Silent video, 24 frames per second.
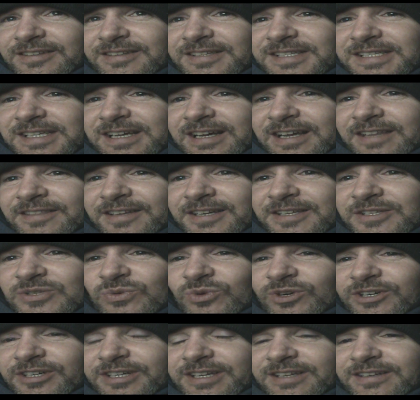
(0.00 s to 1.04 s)
This guy that he's
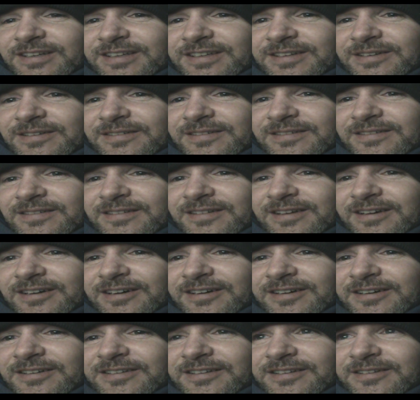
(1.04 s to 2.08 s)
working in
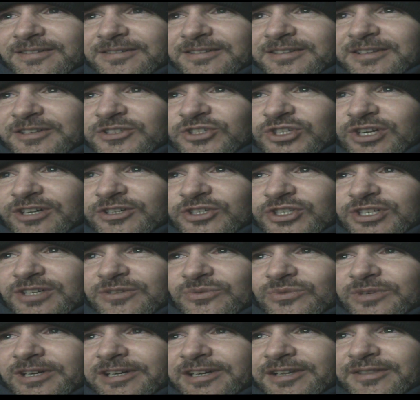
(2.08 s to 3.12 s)

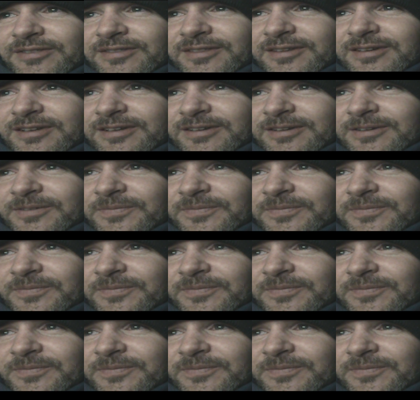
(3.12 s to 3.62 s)
conjunction with,